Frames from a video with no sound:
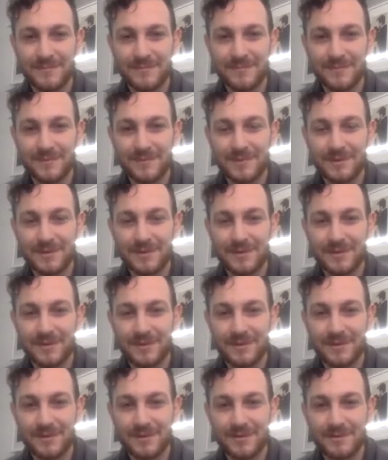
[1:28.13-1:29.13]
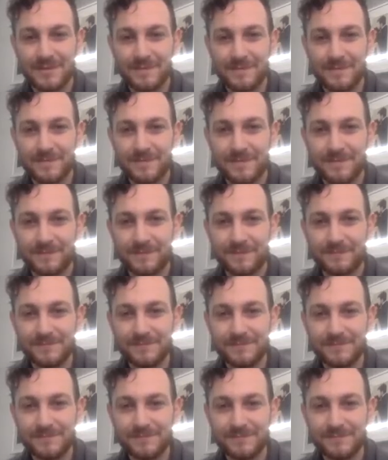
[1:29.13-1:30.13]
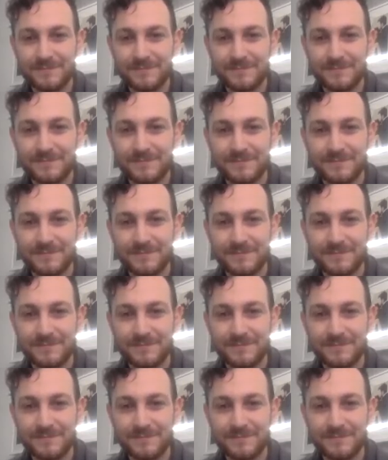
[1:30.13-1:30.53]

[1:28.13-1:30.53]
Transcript: The person shown says nothing.